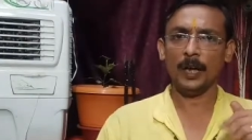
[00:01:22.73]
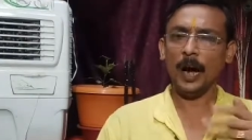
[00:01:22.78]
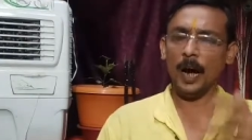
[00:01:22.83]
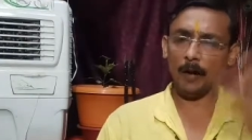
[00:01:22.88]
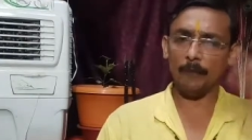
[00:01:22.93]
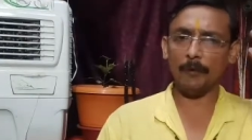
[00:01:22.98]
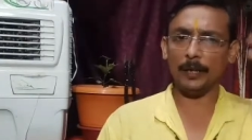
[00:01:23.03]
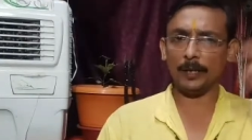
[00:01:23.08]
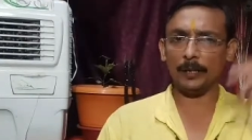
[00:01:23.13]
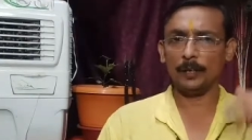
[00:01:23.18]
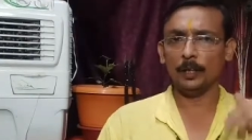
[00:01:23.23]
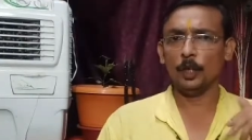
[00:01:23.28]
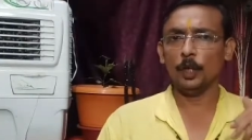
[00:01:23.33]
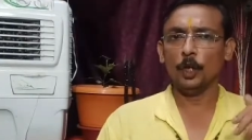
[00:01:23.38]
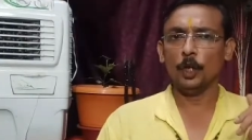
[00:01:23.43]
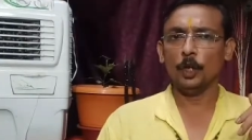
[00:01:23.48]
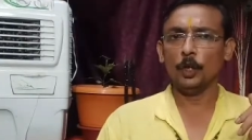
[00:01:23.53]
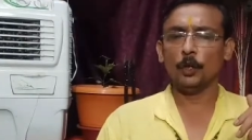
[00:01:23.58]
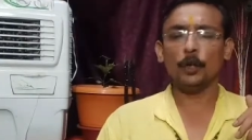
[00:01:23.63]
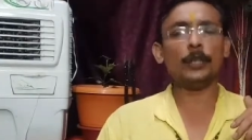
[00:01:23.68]
However,
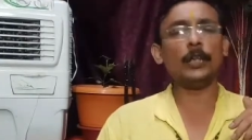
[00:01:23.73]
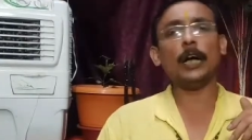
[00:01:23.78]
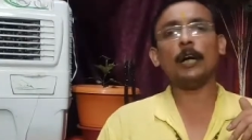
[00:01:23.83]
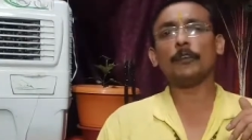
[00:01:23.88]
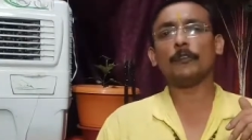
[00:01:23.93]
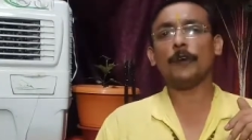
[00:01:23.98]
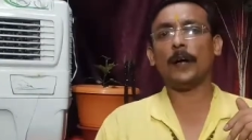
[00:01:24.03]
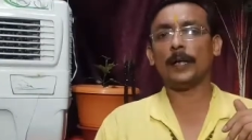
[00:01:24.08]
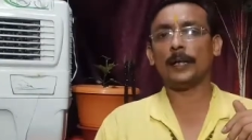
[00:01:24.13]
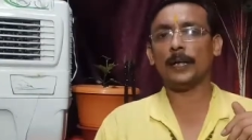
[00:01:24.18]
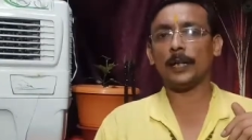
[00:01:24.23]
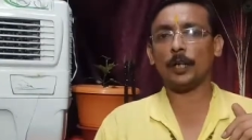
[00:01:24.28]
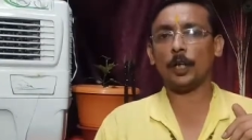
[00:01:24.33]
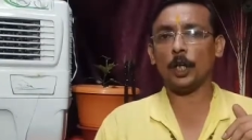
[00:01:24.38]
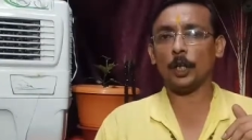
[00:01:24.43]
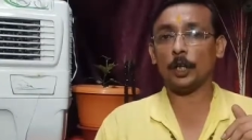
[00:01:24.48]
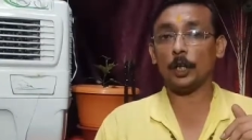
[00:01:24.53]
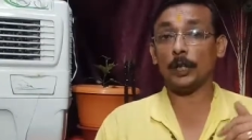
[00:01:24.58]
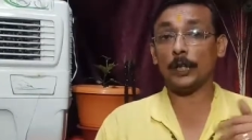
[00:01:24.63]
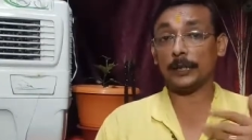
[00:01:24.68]
without further
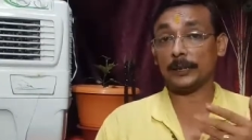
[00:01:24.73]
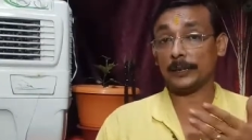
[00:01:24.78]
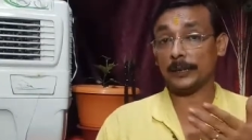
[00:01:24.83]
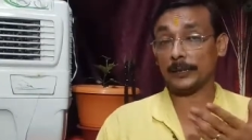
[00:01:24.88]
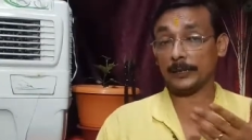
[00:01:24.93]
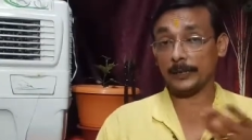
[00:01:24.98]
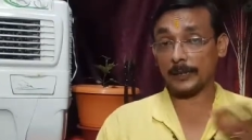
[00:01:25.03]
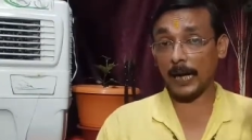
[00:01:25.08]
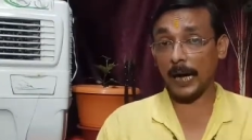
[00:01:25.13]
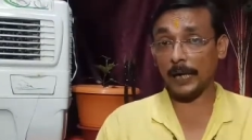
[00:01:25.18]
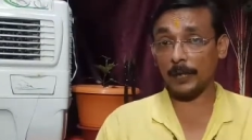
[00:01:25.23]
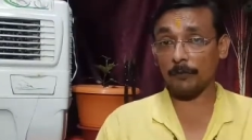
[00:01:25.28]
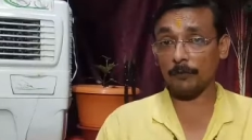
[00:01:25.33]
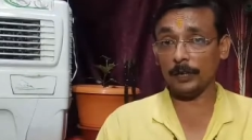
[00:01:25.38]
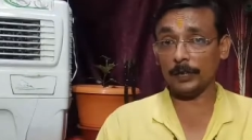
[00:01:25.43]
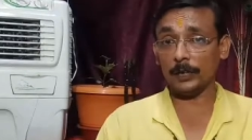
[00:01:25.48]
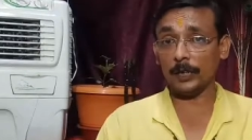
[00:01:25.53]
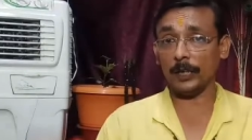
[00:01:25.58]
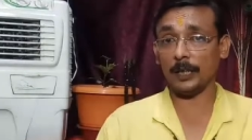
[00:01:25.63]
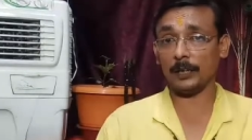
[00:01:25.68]
ado, let's start
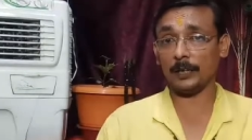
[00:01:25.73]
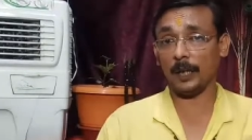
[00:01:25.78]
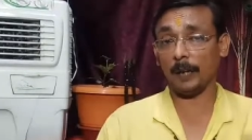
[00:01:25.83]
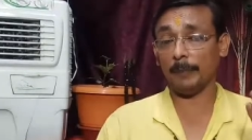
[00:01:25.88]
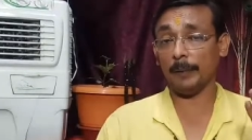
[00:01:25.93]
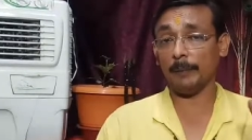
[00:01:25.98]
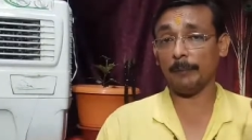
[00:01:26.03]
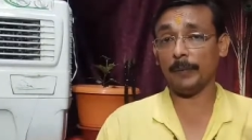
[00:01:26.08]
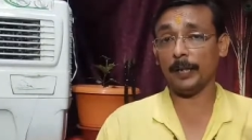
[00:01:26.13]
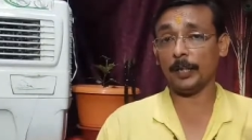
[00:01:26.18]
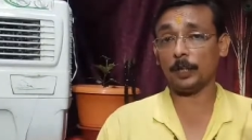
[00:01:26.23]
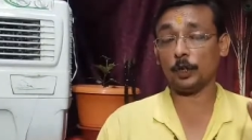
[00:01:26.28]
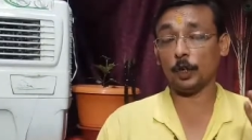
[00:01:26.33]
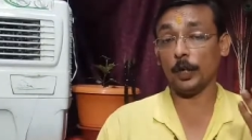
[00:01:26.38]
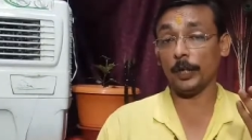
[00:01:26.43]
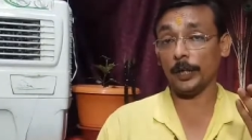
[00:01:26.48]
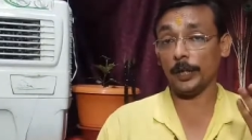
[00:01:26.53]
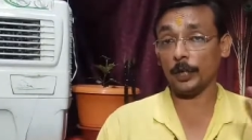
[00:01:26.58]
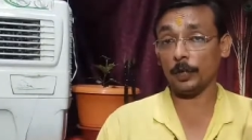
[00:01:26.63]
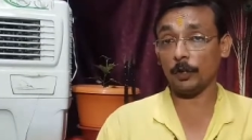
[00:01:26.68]
with uh, November
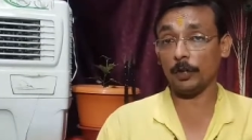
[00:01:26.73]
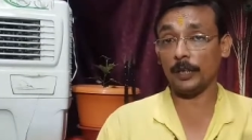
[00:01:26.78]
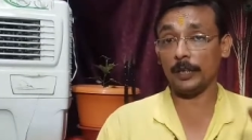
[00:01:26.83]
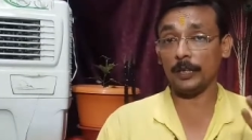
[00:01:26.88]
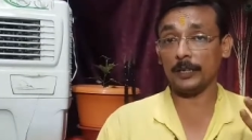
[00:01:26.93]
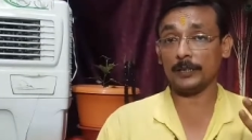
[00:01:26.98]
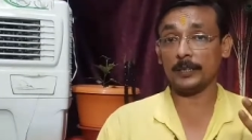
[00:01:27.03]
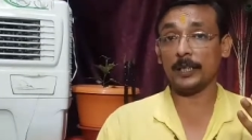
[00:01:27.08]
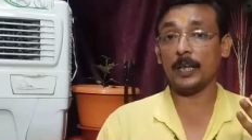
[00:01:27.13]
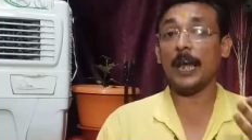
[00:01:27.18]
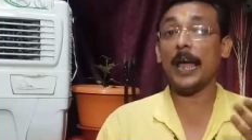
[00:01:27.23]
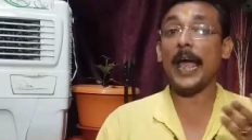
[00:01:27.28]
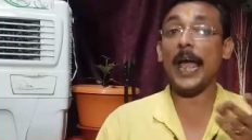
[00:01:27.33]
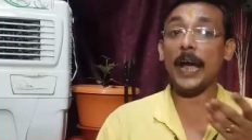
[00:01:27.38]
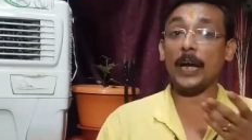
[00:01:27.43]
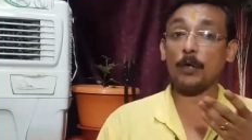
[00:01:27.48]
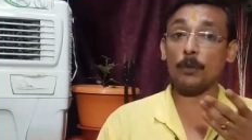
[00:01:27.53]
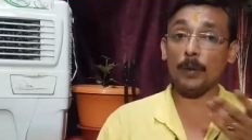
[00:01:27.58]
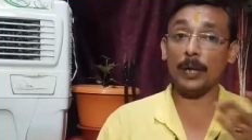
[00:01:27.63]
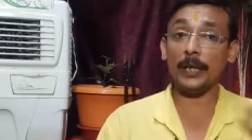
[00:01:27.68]
twenty twenty's
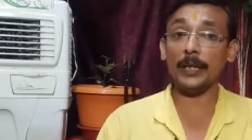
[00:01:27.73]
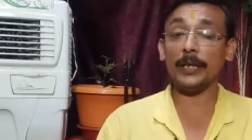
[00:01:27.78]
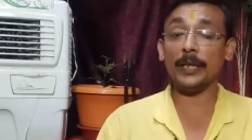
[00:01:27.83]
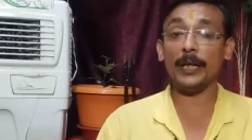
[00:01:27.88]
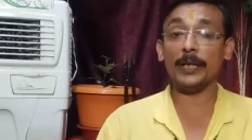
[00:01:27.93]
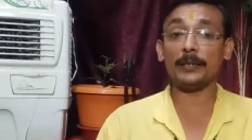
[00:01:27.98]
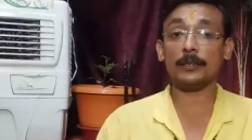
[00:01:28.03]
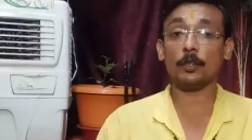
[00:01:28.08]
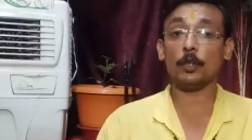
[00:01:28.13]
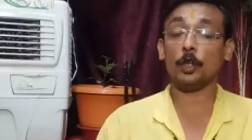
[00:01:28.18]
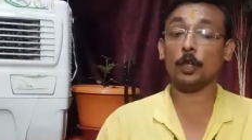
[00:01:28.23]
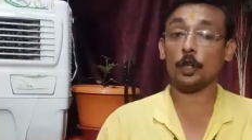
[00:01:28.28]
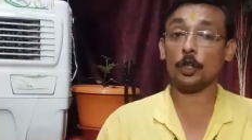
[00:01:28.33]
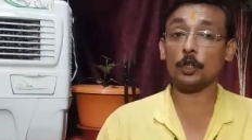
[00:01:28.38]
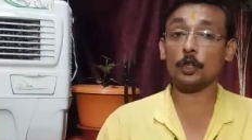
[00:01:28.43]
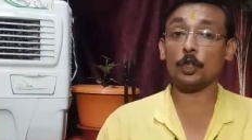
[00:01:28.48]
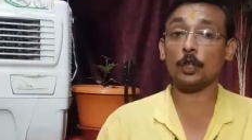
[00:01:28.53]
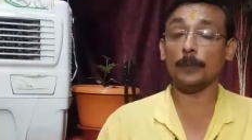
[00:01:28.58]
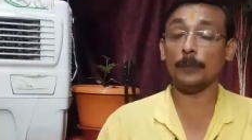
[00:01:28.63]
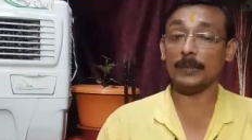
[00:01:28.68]
Aquarius
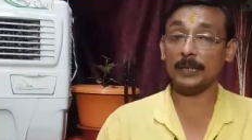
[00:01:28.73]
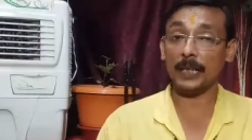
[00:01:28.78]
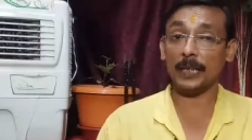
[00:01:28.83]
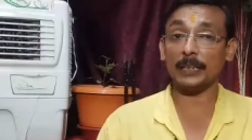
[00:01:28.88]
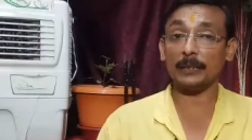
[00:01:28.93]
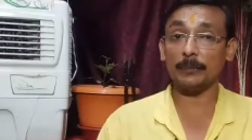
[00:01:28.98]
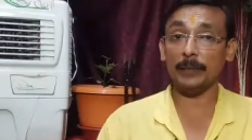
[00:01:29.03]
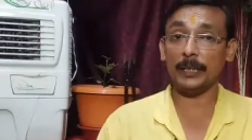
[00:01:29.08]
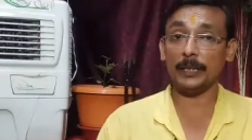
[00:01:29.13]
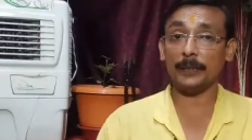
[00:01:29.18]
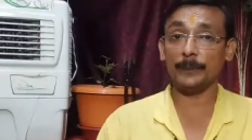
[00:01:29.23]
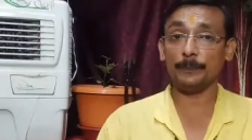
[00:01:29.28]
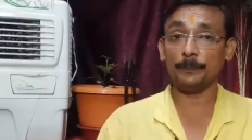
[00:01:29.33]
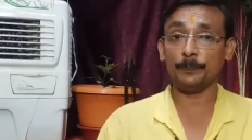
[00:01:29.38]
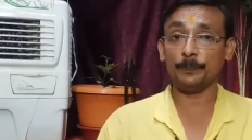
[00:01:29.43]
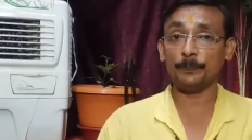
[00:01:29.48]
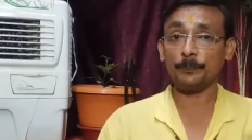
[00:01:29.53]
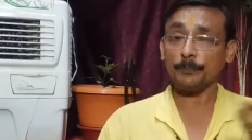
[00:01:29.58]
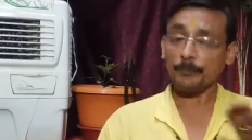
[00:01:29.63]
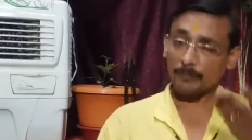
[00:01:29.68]
horoscope judgment,
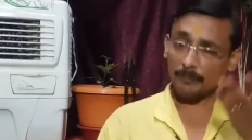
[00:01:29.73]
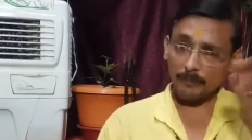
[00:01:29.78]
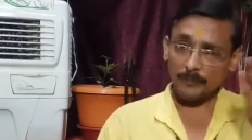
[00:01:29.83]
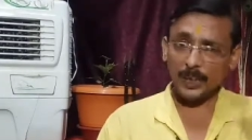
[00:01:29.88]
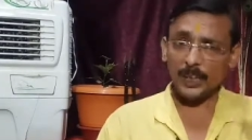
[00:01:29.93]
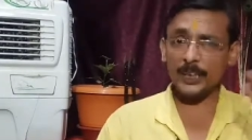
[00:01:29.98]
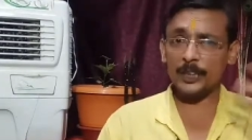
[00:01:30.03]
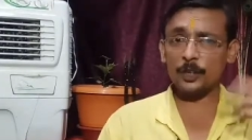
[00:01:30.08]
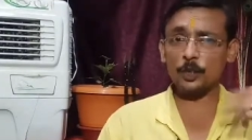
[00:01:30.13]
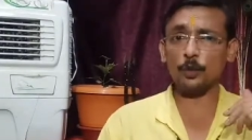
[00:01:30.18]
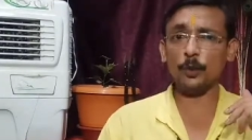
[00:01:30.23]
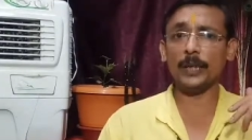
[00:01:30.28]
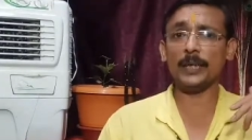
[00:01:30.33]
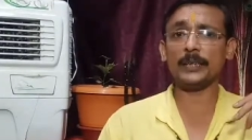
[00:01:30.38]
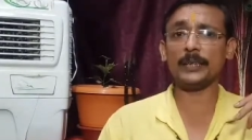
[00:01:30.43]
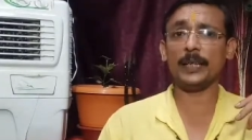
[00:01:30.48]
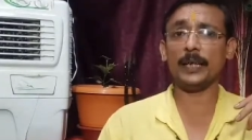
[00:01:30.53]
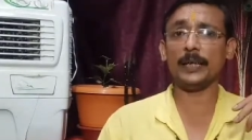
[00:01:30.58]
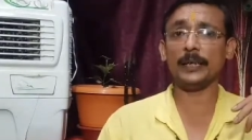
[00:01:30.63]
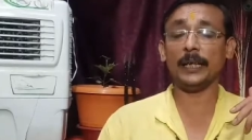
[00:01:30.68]
its
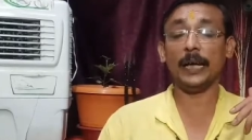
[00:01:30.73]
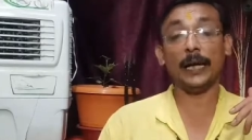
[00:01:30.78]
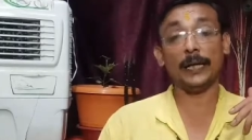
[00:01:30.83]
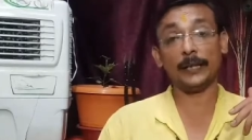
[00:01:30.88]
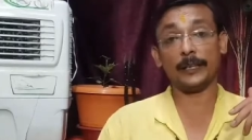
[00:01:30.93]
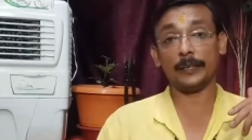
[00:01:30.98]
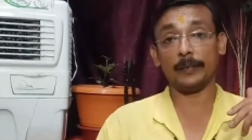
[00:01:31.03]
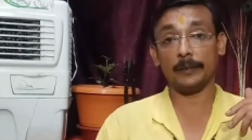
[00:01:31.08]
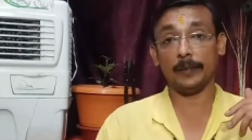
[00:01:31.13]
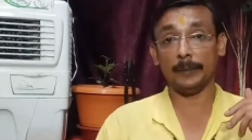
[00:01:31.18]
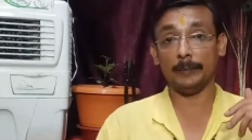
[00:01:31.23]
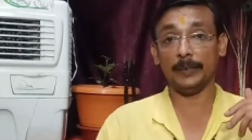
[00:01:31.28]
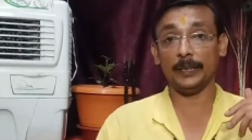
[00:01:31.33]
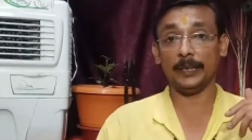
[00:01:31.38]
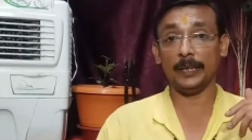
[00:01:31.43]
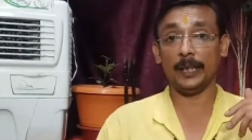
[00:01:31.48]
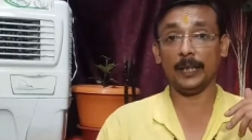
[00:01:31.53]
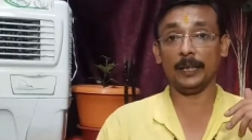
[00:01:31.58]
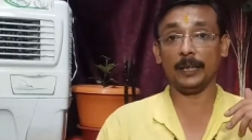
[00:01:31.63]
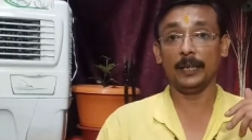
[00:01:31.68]
question and
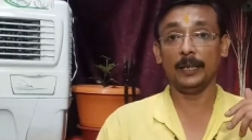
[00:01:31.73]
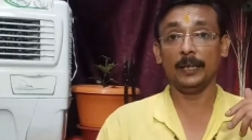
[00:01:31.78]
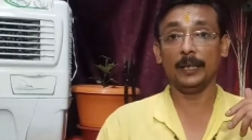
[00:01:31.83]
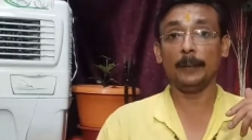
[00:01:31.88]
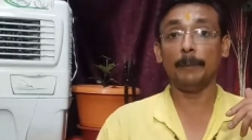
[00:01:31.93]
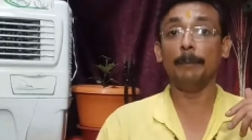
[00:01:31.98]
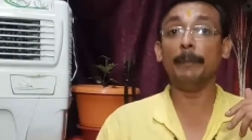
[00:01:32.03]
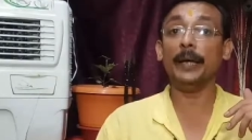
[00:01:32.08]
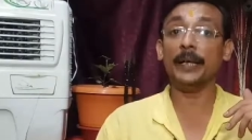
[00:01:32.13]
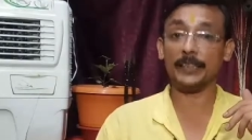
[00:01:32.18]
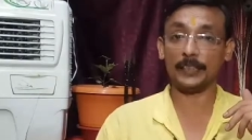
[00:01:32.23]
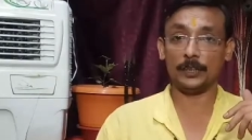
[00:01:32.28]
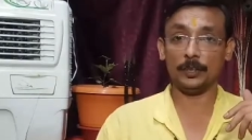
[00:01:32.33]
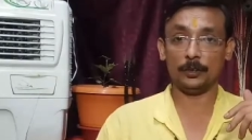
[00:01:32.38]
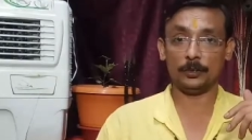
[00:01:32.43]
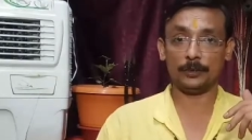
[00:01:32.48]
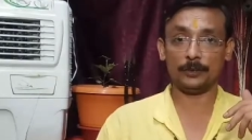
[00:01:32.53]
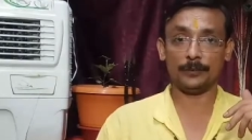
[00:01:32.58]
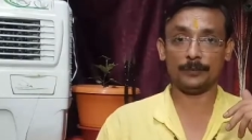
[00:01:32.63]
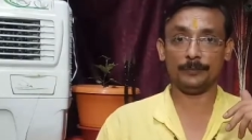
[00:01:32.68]
remedial
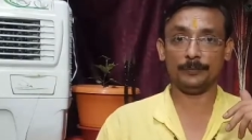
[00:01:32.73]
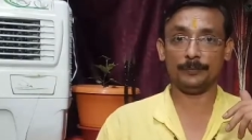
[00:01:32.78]
measures.